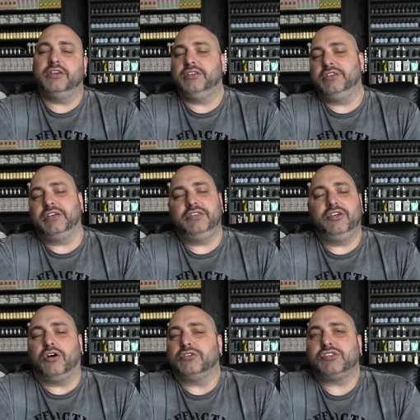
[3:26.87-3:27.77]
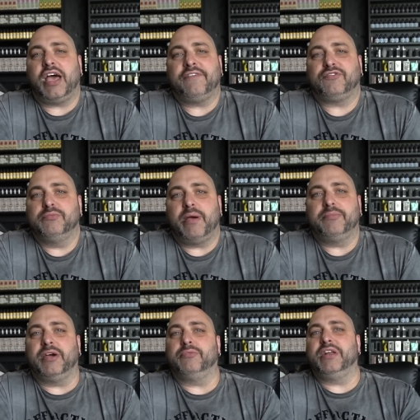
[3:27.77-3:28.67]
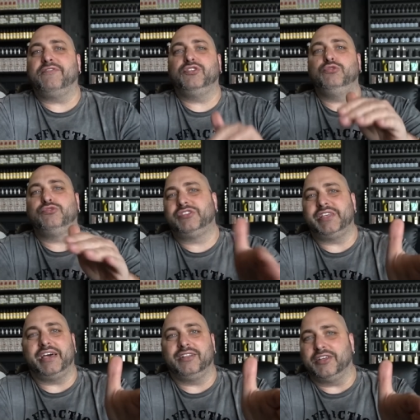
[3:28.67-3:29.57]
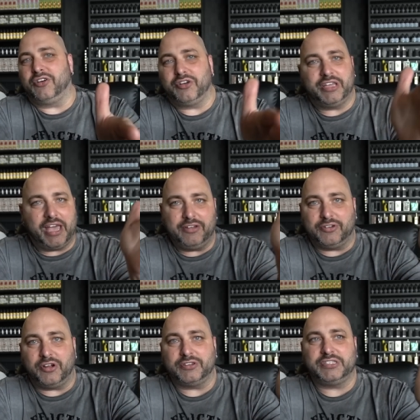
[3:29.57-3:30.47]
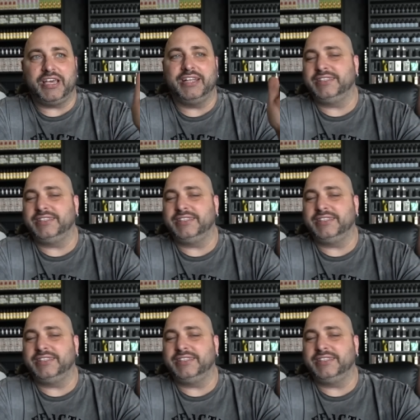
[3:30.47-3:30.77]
you also have to remember that whenever you sell an RDA or an RTA,